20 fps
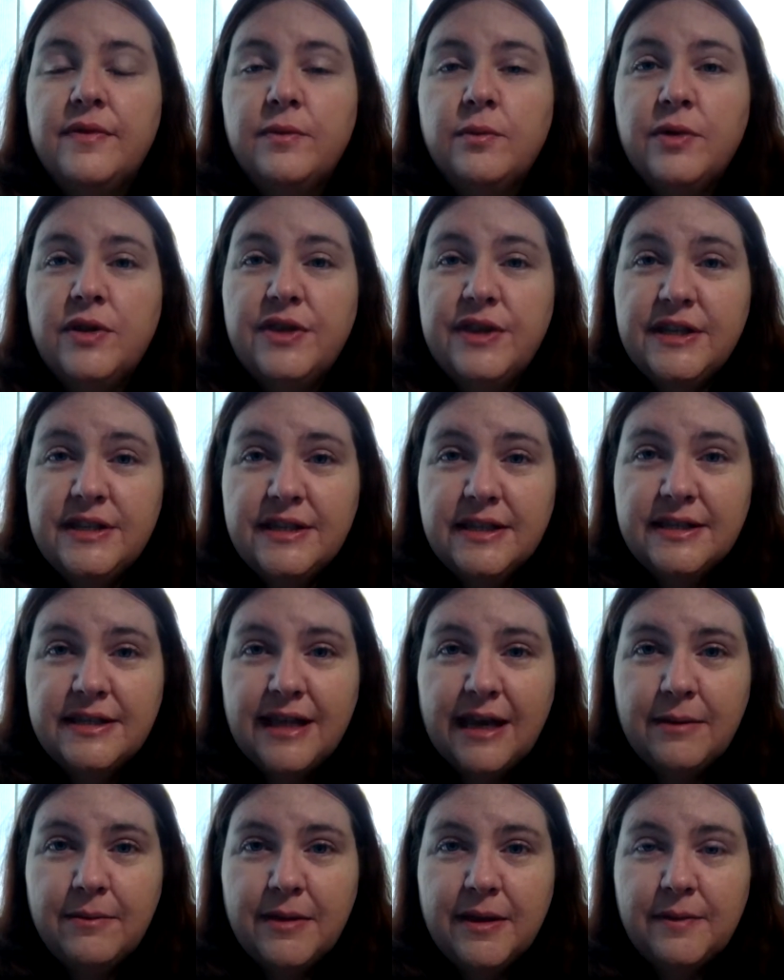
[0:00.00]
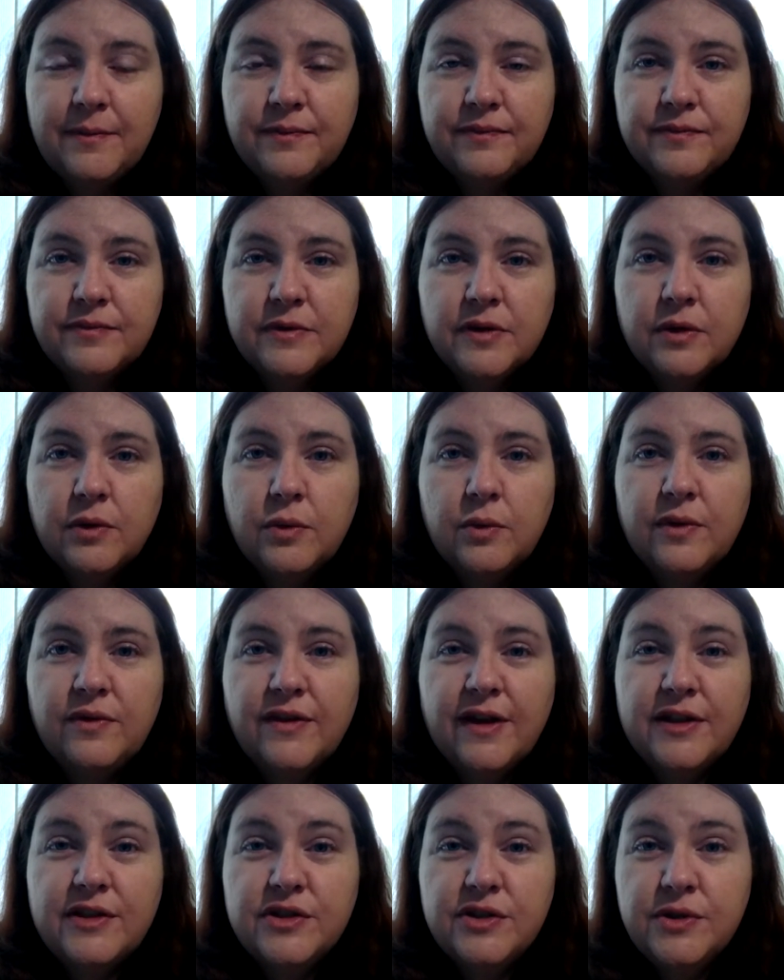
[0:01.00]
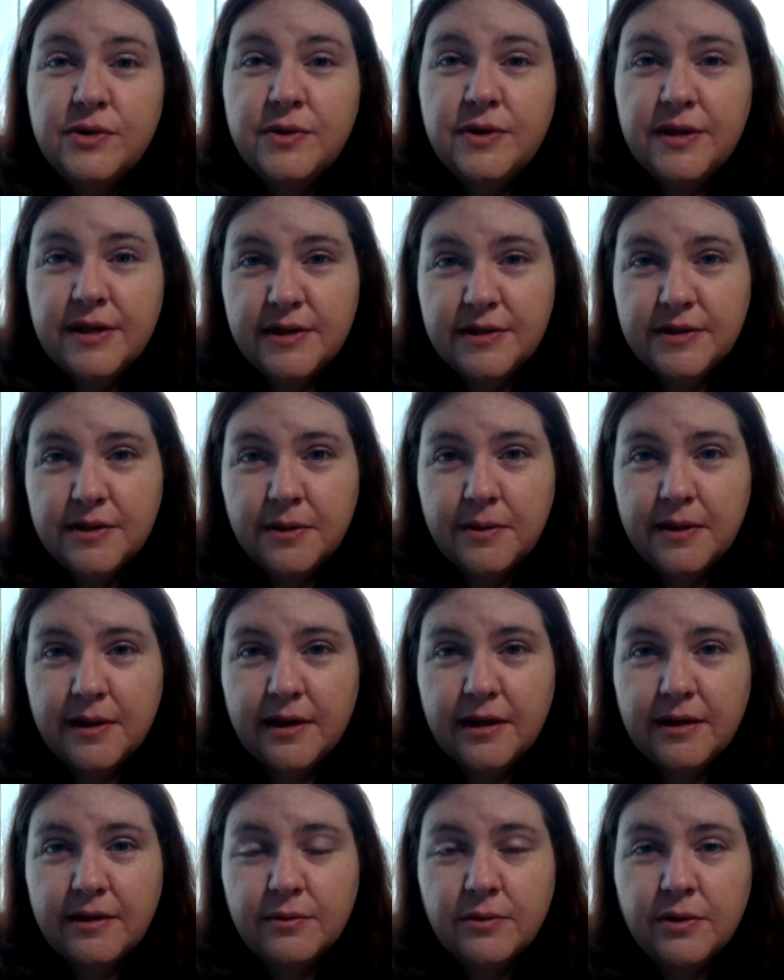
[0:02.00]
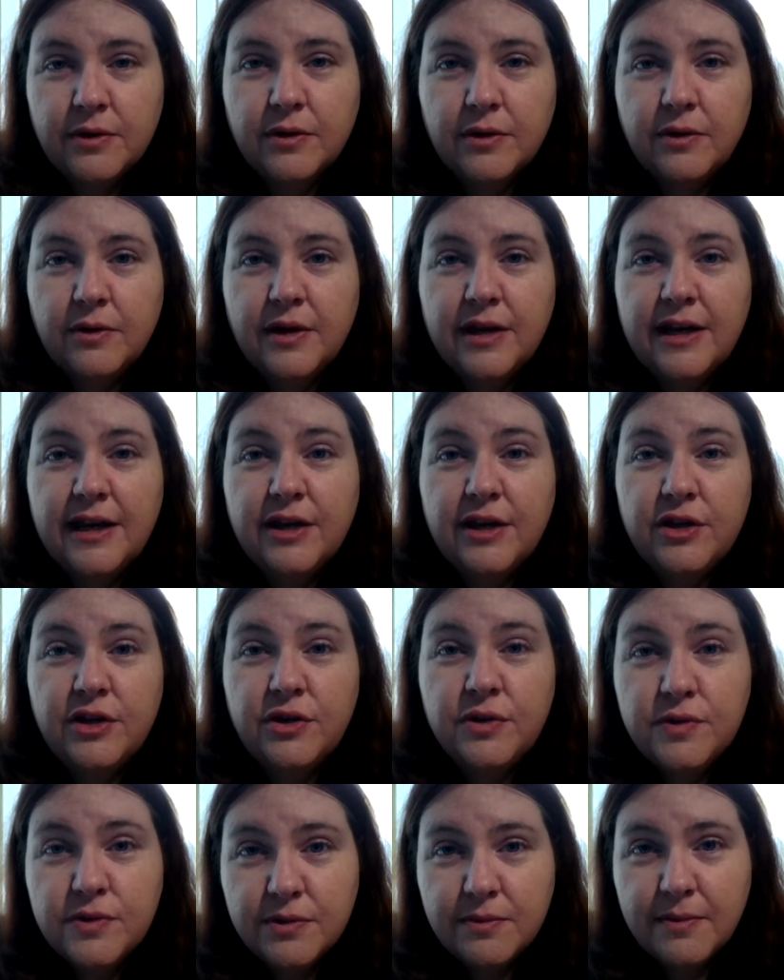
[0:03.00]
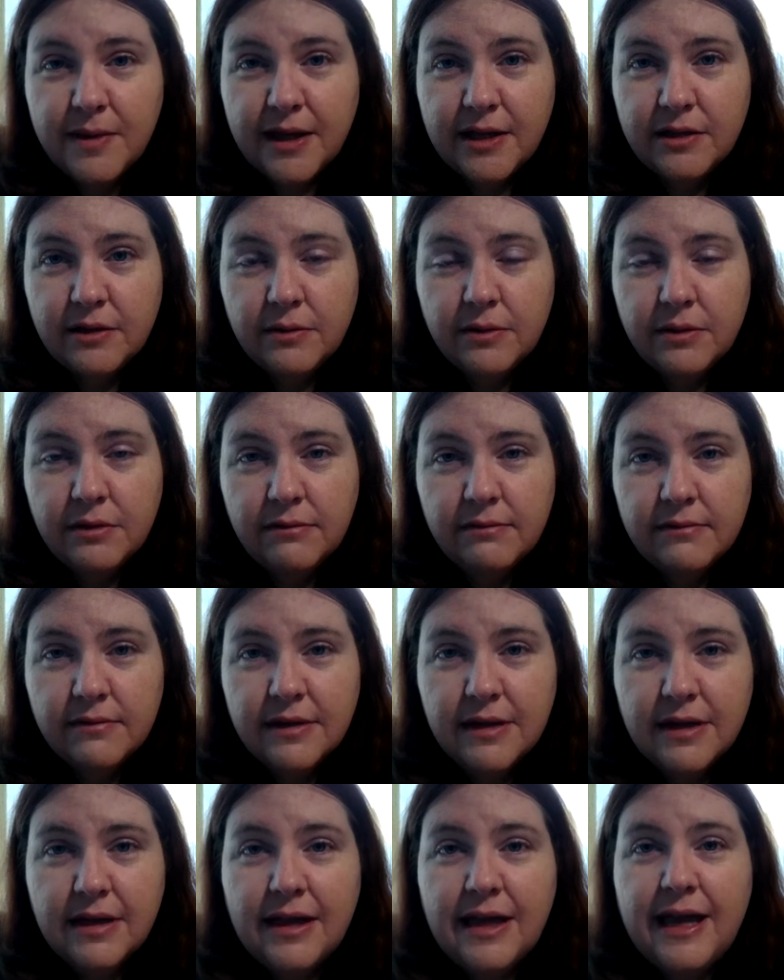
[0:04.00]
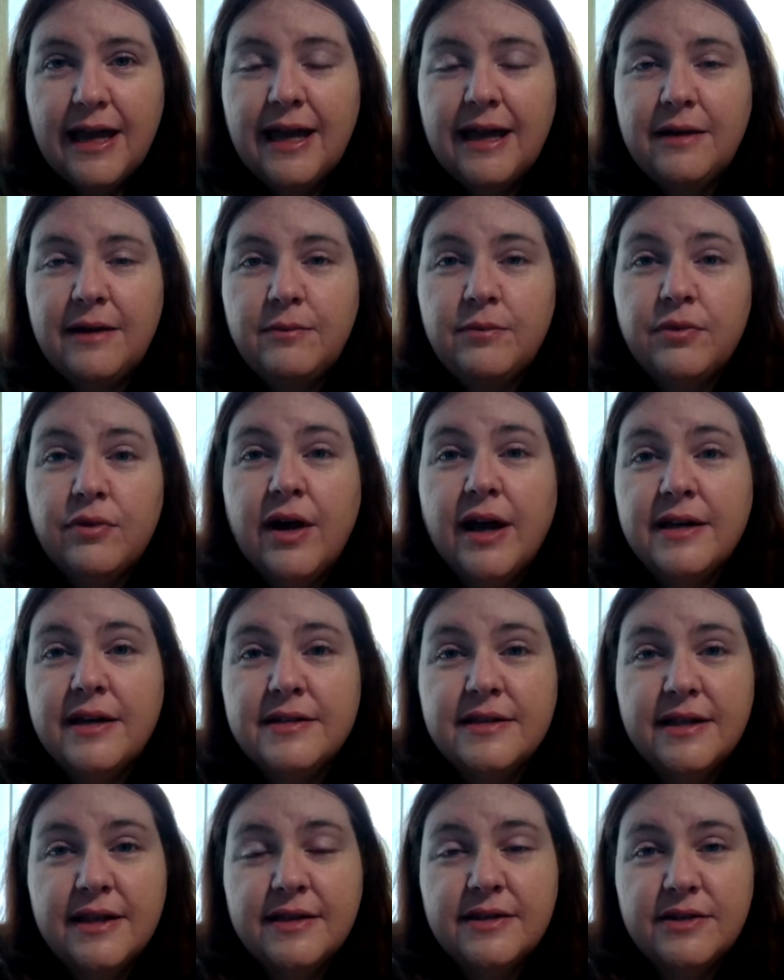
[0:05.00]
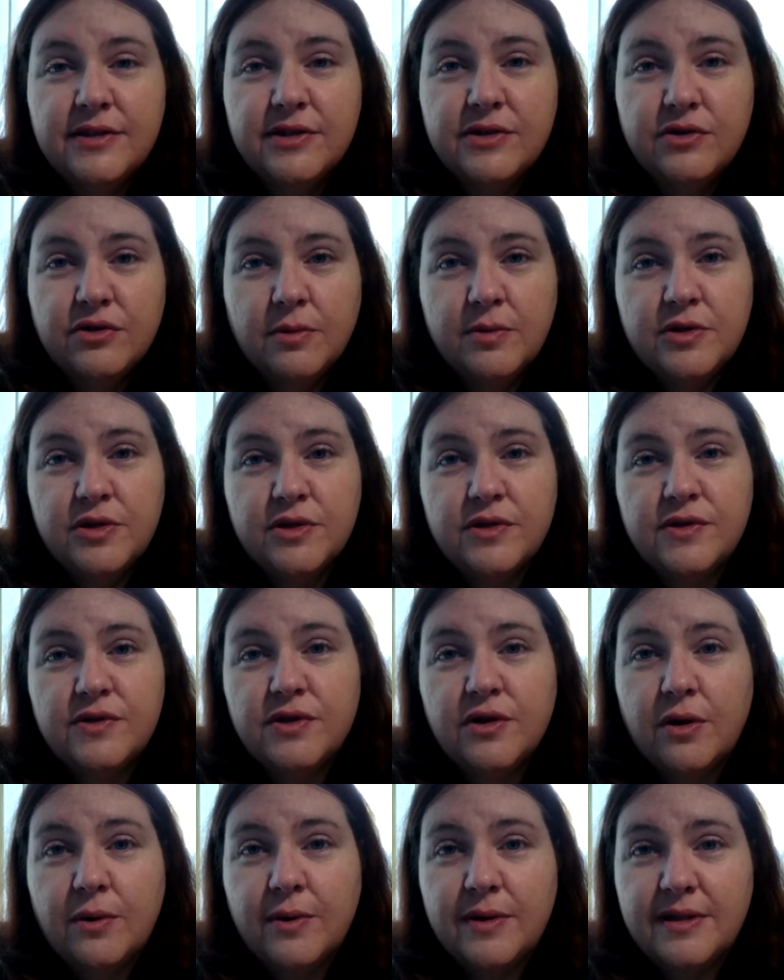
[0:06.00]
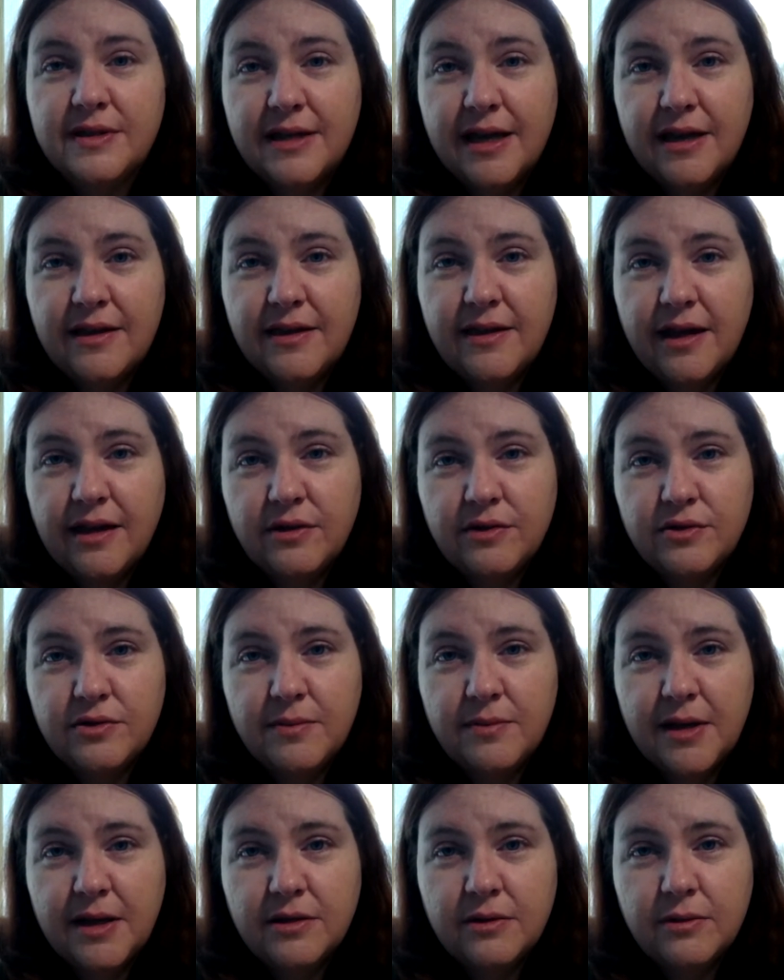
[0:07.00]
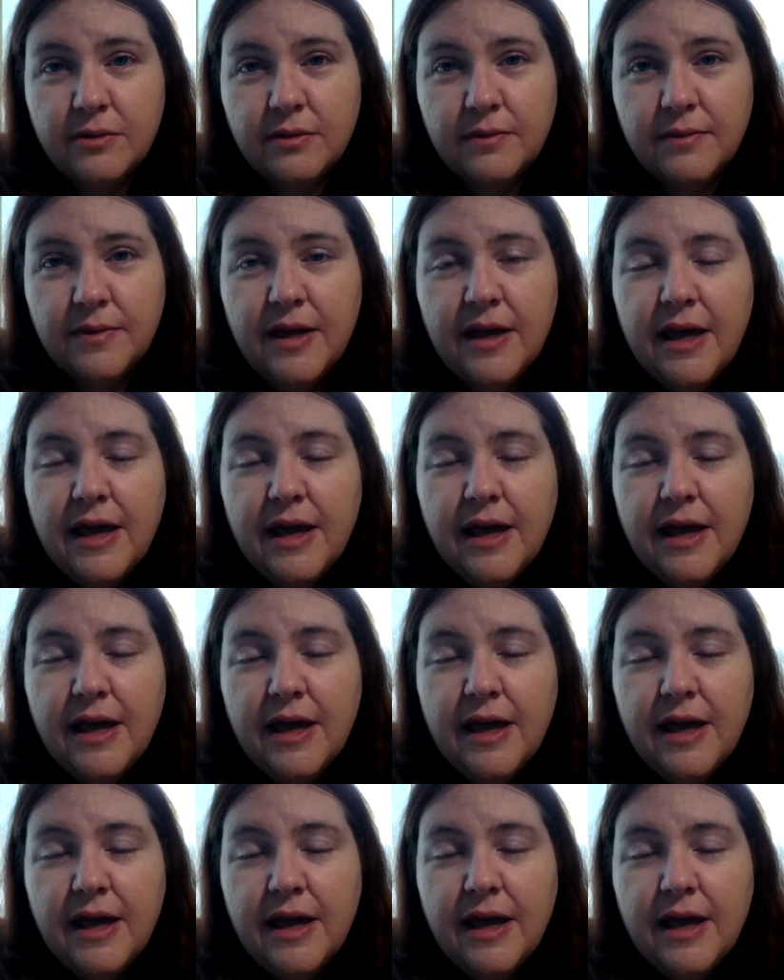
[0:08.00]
With this assignment, we've got two things going on. We're creating a user manual and process descriptions to go inside that user manual.